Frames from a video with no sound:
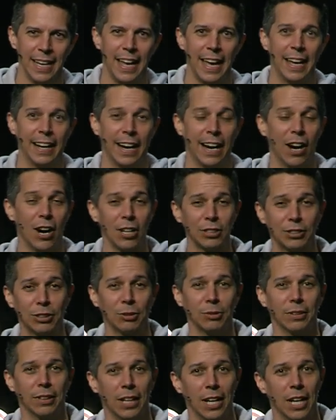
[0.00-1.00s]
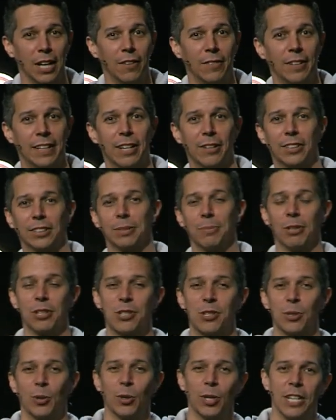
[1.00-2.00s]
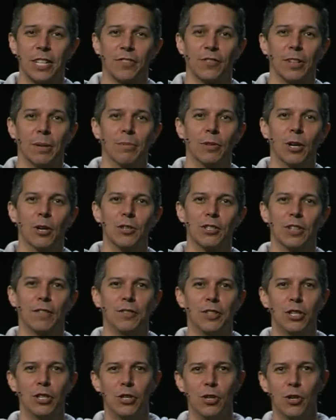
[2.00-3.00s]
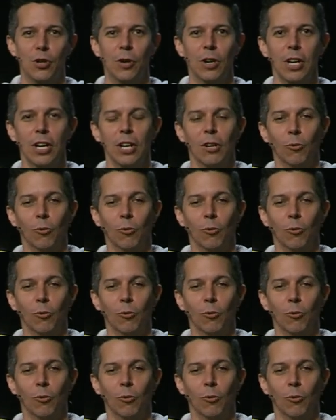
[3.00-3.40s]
And I also loved hearing some of the stories from those of you who